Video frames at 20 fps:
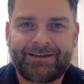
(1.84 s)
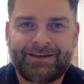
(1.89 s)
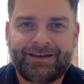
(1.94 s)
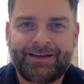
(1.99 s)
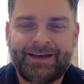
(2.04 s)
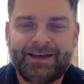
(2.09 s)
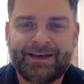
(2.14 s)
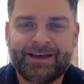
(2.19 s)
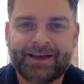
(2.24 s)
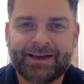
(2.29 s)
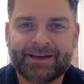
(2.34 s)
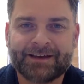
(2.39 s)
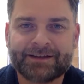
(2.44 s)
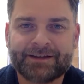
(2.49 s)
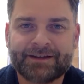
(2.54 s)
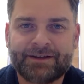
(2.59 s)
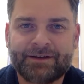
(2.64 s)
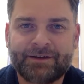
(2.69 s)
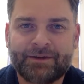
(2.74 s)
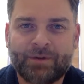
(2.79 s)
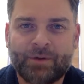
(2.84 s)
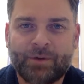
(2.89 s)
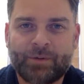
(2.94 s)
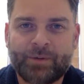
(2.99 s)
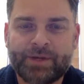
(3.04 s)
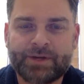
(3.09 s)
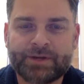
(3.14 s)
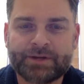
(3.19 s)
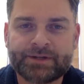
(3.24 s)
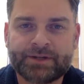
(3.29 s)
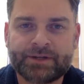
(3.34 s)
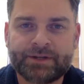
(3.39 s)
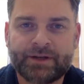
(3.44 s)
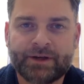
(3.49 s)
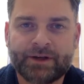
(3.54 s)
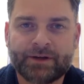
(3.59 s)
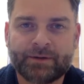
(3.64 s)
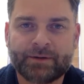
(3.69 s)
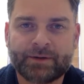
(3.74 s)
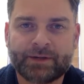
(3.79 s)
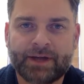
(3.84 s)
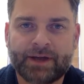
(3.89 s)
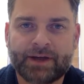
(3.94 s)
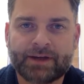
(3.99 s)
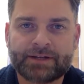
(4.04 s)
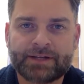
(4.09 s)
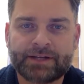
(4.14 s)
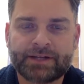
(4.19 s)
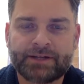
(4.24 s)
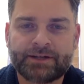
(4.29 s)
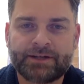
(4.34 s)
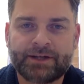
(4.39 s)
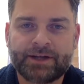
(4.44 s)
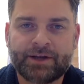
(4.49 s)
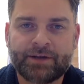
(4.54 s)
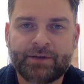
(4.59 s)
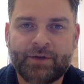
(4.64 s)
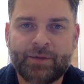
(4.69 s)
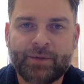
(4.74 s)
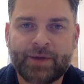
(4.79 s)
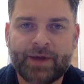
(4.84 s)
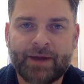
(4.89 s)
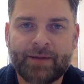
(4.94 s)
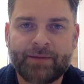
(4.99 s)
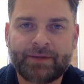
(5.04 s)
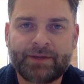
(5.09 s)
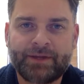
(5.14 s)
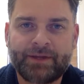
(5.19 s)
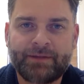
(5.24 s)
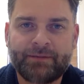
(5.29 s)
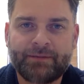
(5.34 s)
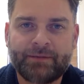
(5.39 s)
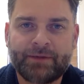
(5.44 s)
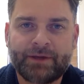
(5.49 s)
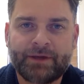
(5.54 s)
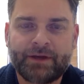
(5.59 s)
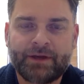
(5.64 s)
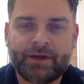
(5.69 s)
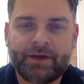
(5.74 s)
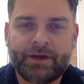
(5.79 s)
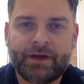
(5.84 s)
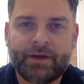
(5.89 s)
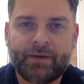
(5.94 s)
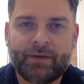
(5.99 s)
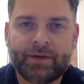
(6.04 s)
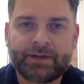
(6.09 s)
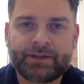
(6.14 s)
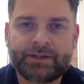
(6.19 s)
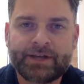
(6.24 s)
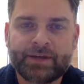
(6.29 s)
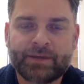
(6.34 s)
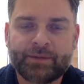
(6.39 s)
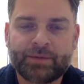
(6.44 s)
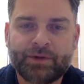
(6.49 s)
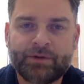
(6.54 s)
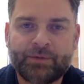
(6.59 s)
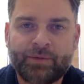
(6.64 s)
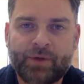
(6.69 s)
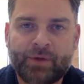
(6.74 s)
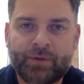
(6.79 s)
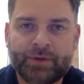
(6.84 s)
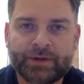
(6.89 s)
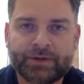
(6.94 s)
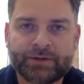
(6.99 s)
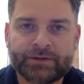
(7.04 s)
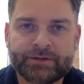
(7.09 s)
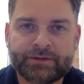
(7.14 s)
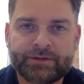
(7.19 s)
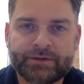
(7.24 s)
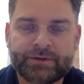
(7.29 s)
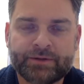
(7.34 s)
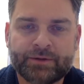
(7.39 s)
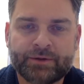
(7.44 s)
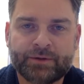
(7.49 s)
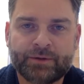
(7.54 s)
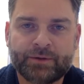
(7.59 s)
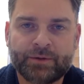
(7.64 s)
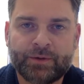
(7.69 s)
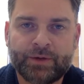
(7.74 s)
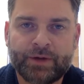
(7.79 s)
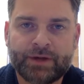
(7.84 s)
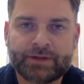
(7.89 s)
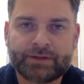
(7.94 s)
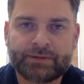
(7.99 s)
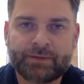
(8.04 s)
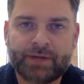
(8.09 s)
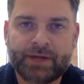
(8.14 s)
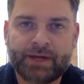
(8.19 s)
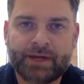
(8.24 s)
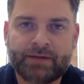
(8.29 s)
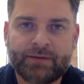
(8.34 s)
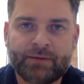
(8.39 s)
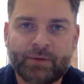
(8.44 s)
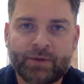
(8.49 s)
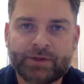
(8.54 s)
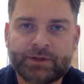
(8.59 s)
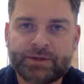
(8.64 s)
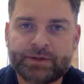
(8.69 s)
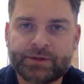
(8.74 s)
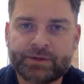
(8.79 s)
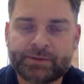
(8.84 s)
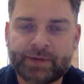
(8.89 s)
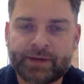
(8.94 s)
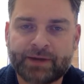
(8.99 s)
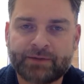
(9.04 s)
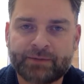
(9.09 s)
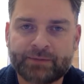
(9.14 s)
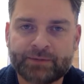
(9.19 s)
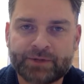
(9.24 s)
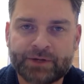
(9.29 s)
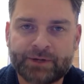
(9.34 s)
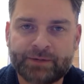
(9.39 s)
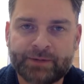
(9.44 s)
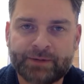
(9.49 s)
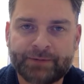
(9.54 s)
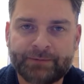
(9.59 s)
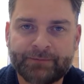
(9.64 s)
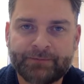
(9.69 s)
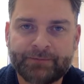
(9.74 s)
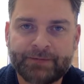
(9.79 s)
Hey guys, Noel Peterson here with the Austin Clinic of Homeopathy. I want to take a brief moment to explain what to expect from treatment.